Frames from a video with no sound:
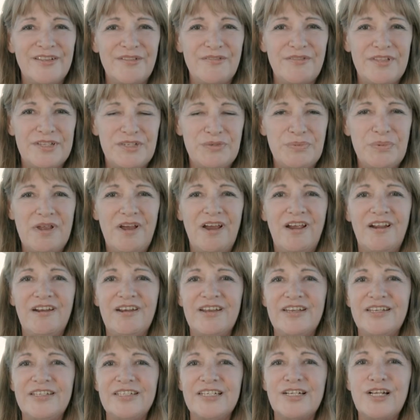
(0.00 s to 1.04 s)
that we
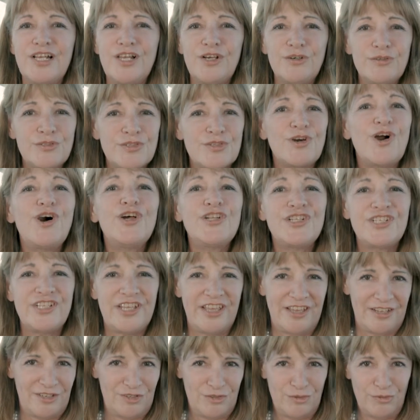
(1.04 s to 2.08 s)
are in close
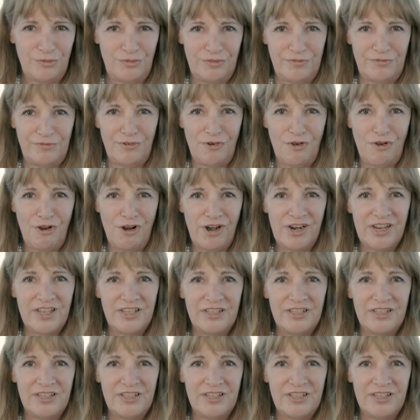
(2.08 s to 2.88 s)
contact to the floor